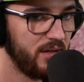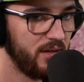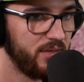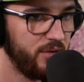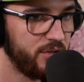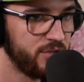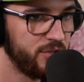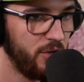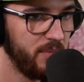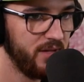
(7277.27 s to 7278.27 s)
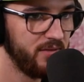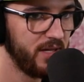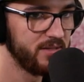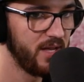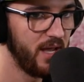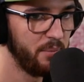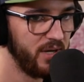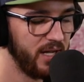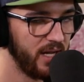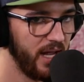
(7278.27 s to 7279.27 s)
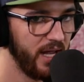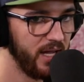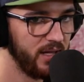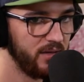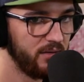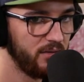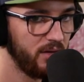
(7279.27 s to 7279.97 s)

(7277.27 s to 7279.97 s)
there's so many things happening and